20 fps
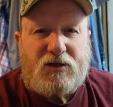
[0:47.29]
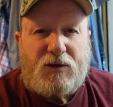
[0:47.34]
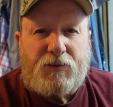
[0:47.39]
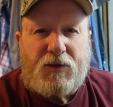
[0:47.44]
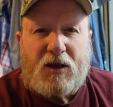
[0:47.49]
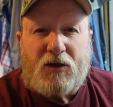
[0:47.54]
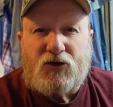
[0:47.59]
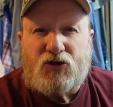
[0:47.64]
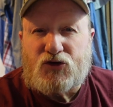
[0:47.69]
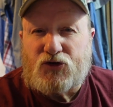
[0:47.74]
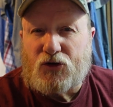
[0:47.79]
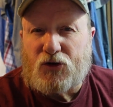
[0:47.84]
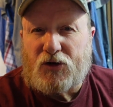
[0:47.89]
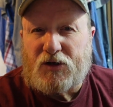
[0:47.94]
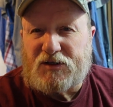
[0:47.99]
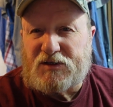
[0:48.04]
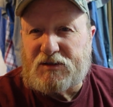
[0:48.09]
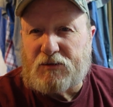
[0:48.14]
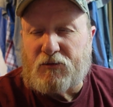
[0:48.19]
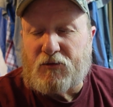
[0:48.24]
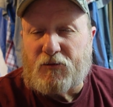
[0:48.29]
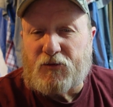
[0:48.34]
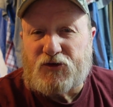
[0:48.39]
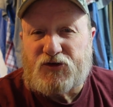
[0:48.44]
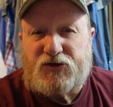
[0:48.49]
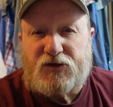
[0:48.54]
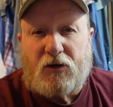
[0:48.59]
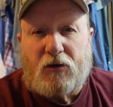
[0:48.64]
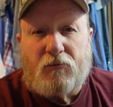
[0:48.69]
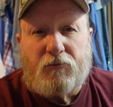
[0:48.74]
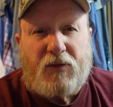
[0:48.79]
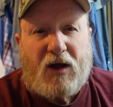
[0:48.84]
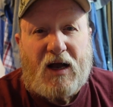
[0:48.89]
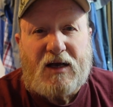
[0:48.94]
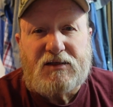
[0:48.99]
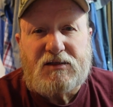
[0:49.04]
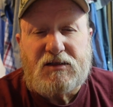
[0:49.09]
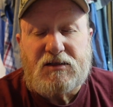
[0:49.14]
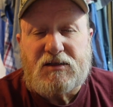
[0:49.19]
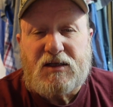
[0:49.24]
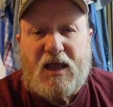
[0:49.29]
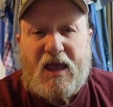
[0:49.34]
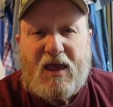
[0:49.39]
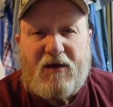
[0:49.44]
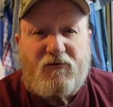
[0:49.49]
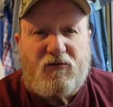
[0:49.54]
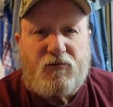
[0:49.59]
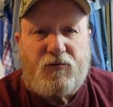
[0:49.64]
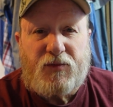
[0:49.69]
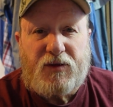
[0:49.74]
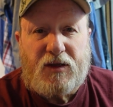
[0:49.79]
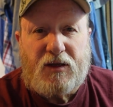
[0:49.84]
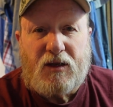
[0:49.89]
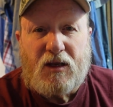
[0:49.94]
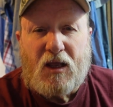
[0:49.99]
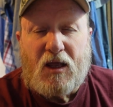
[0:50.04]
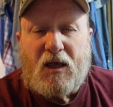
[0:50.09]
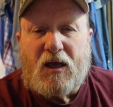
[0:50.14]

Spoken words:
I'm not even sure because some of them are still in boxes that haven't been